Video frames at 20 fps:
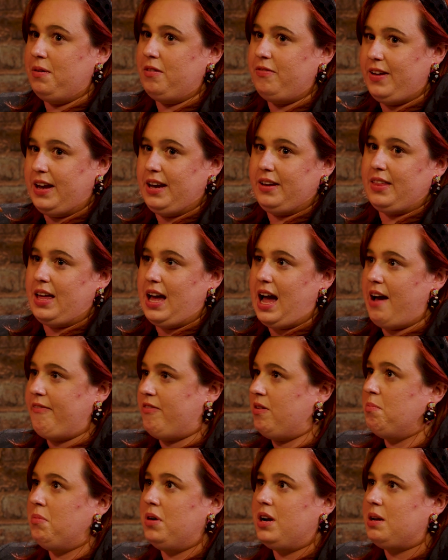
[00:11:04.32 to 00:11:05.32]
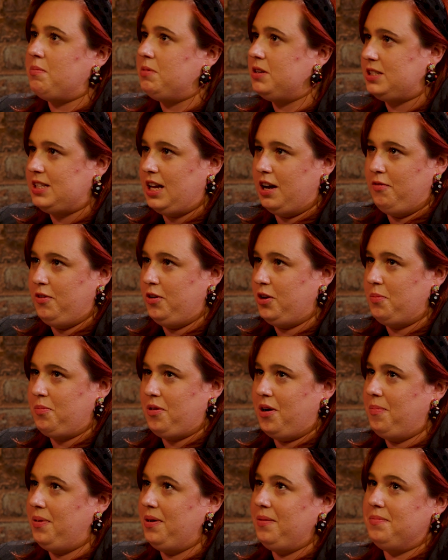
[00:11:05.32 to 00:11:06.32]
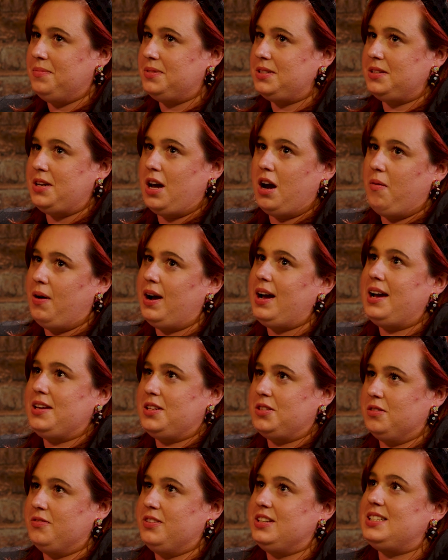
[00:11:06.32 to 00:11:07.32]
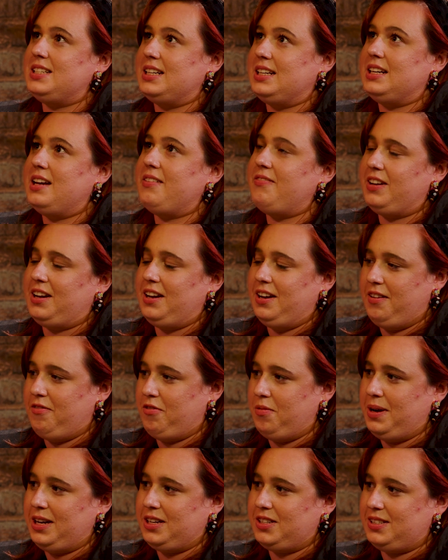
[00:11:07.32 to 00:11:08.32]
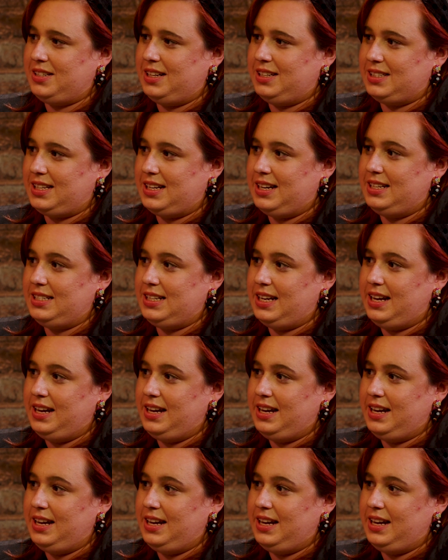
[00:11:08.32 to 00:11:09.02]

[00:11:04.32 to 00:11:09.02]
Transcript: think that having money will solve all your problems. No, I suffer significantly from anxiety.